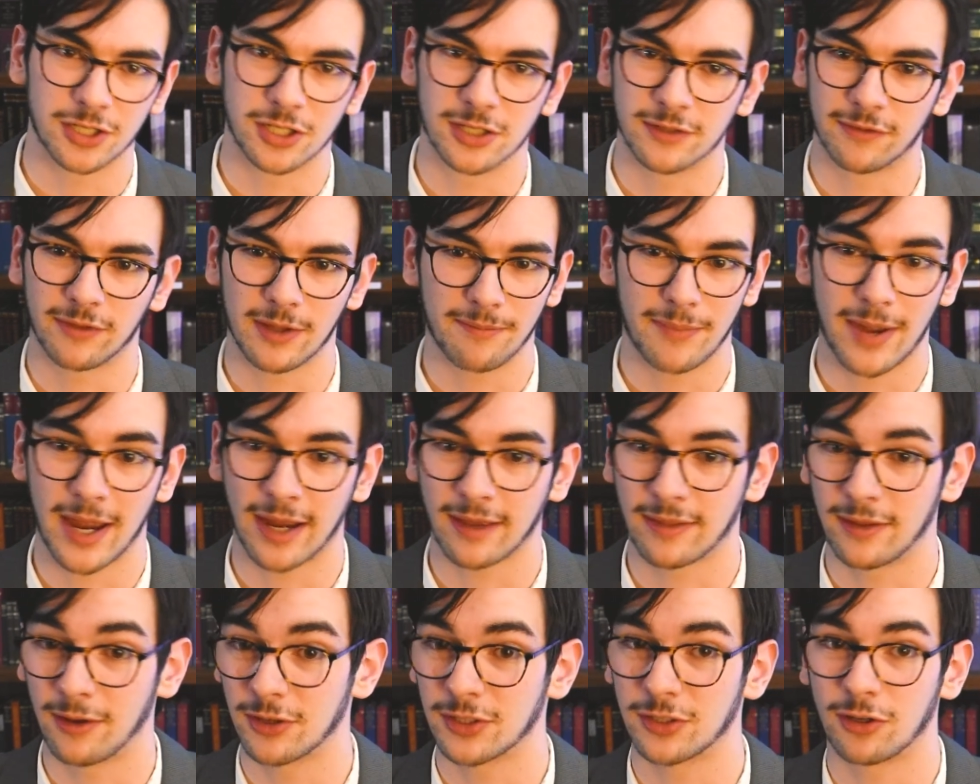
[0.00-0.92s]
Just flip
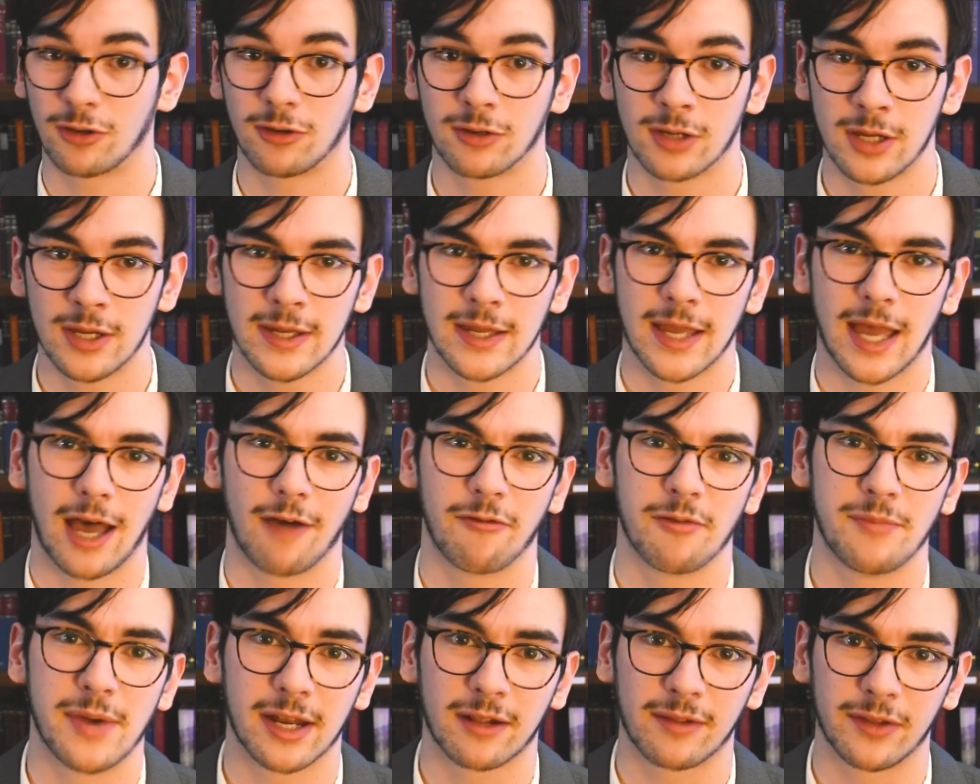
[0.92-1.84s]
back there. It's all
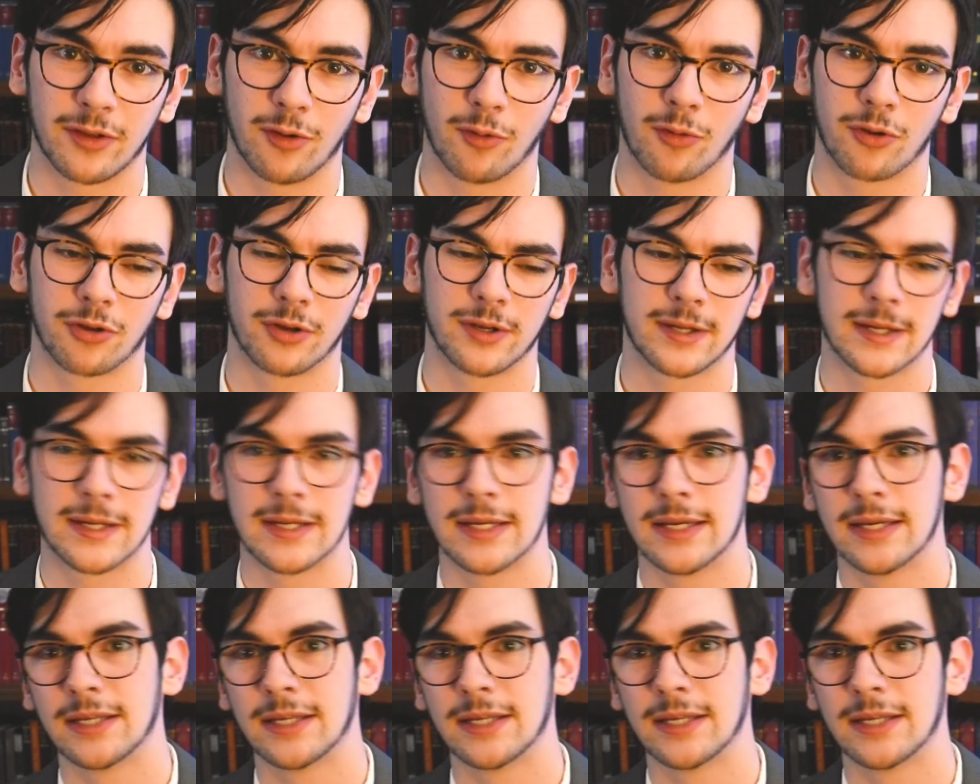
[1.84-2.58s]
alphabetically ordered,